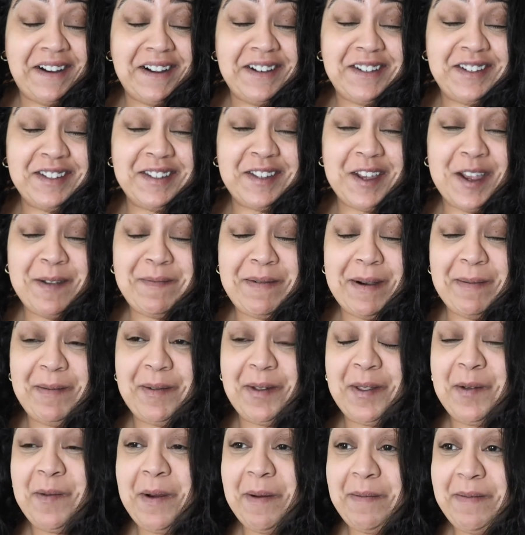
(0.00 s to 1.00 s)
I just hope I'm
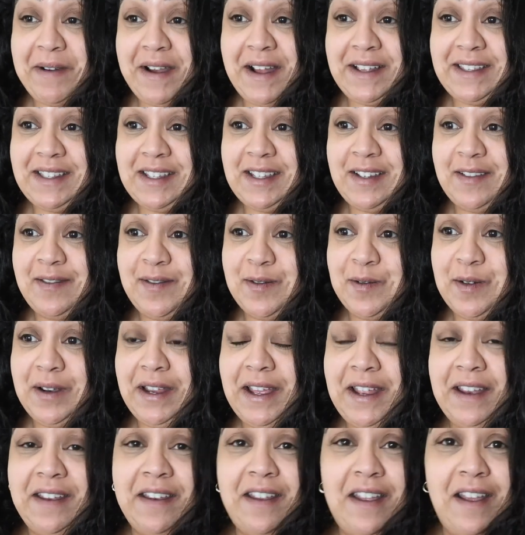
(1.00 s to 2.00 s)
not the one person to fall in.